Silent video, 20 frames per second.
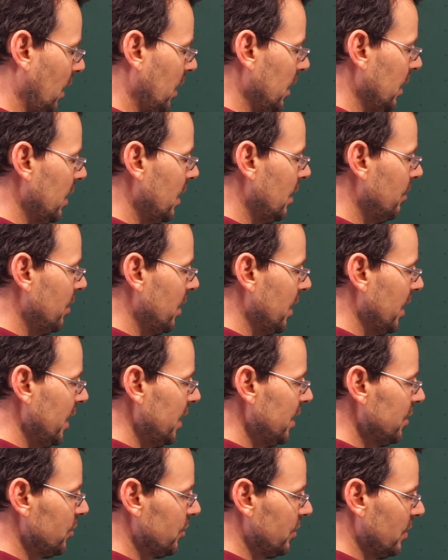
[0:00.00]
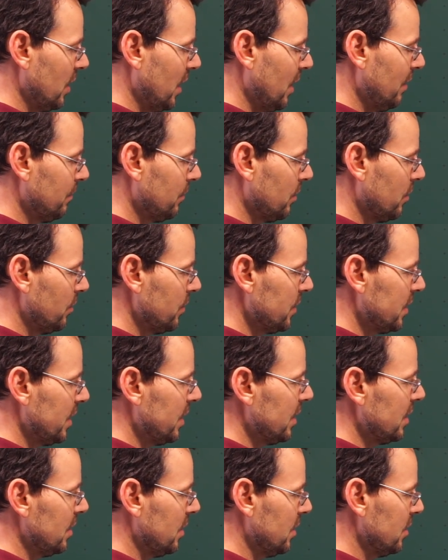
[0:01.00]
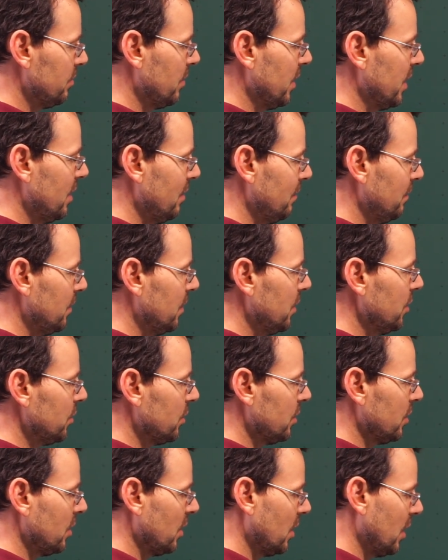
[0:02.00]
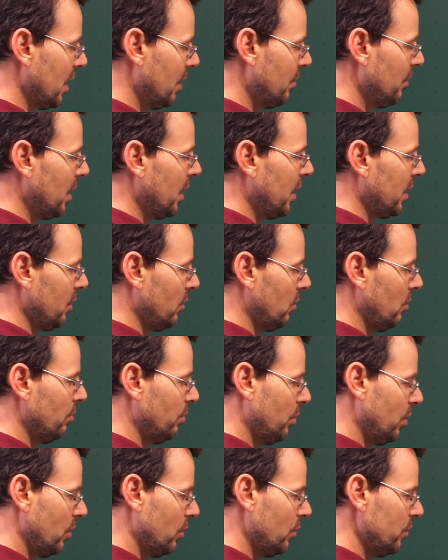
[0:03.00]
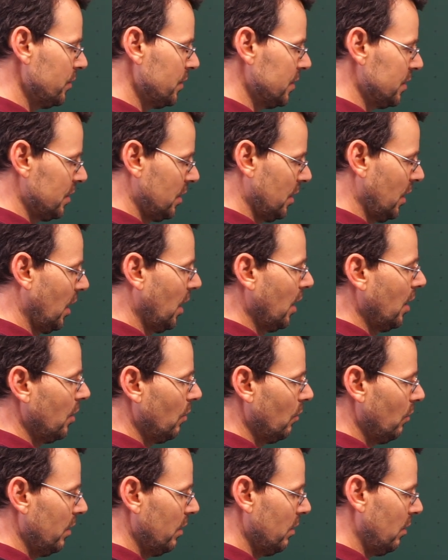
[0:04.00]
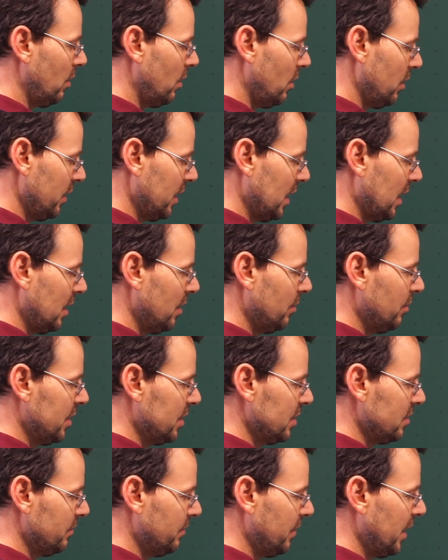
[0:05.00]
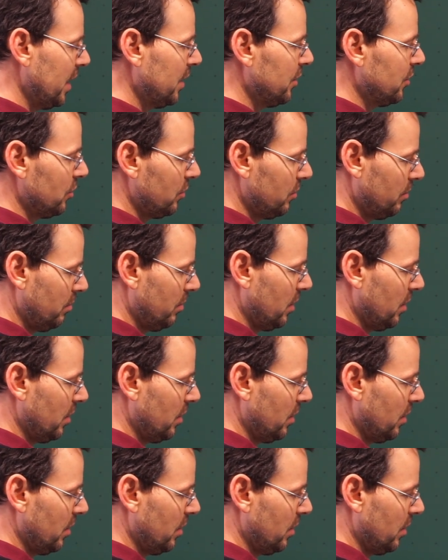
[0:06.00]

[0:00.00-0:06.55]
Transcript: Gamma H, the left coset, is by definition gamma composed with all the elements of H.